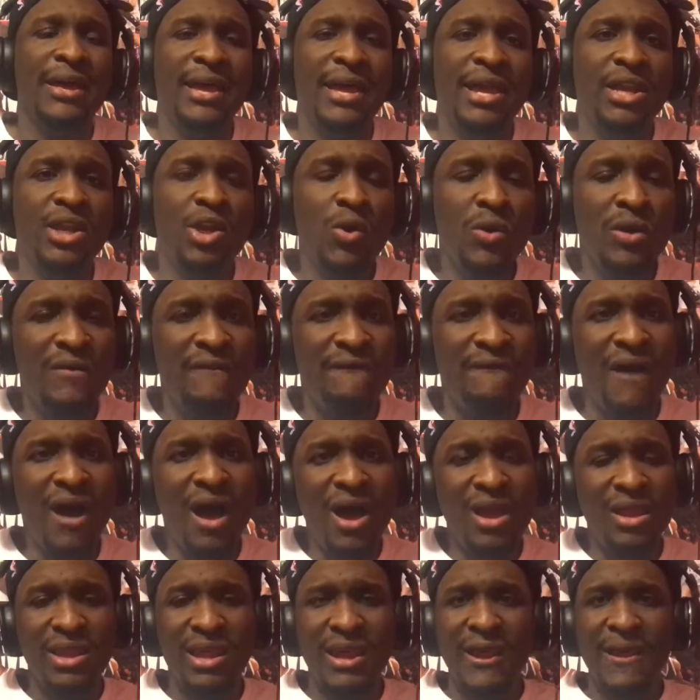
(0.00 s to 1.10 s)
in Noah
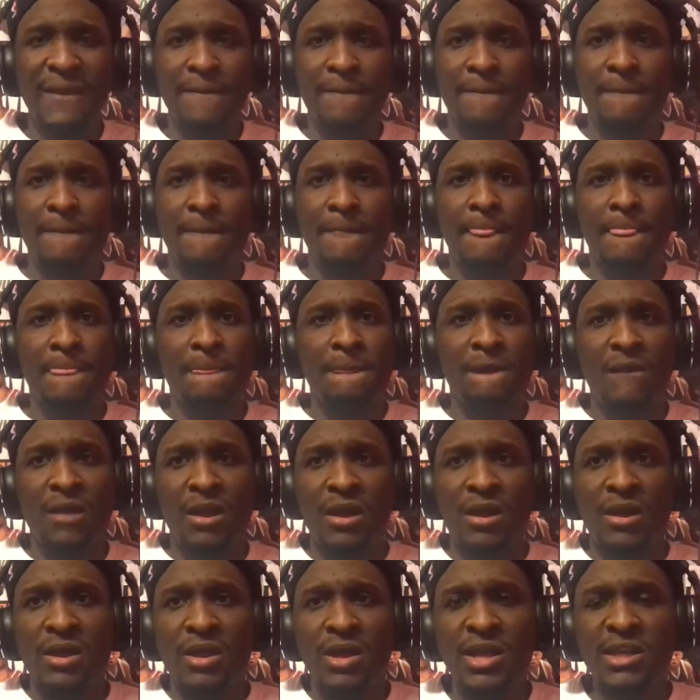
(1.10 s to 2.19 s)
Vonleh.
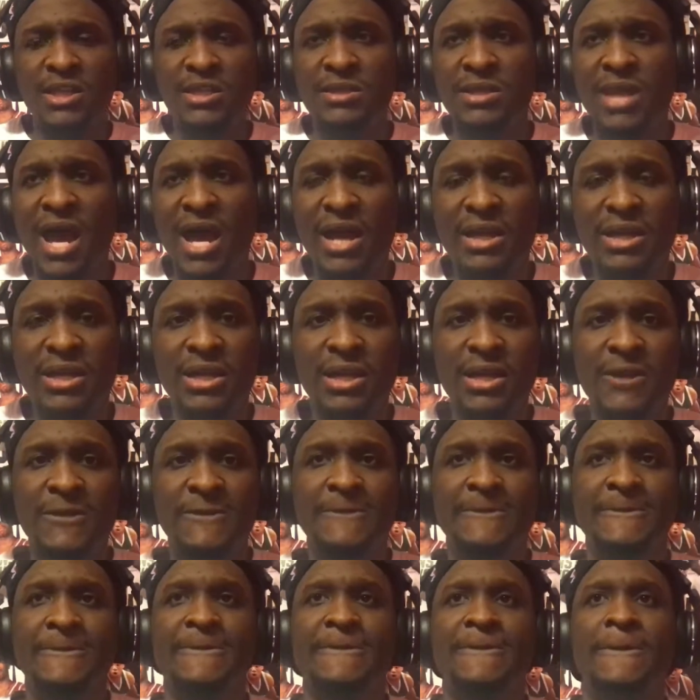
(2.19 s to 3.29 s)
His knock
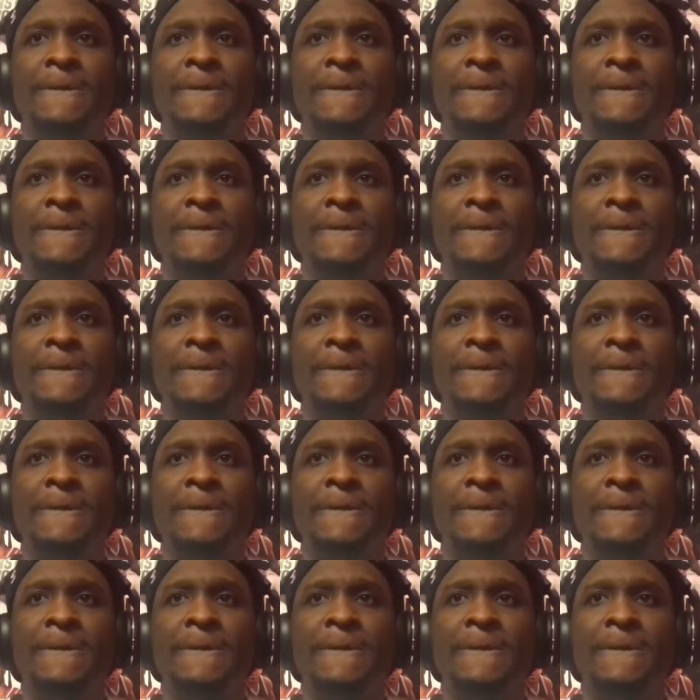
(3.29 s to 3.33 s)
is,